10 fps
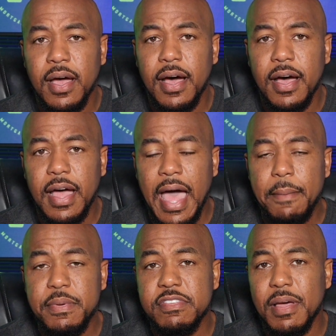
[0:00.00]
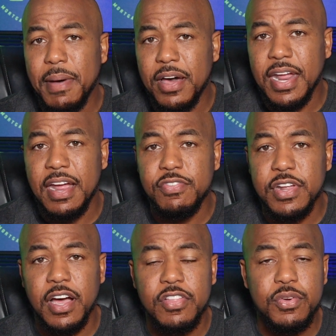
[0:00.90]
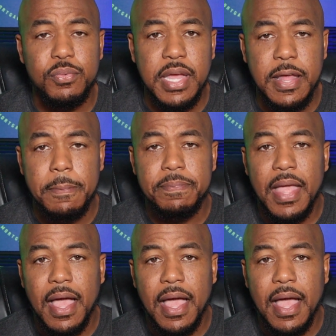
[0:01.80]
happens about every other week.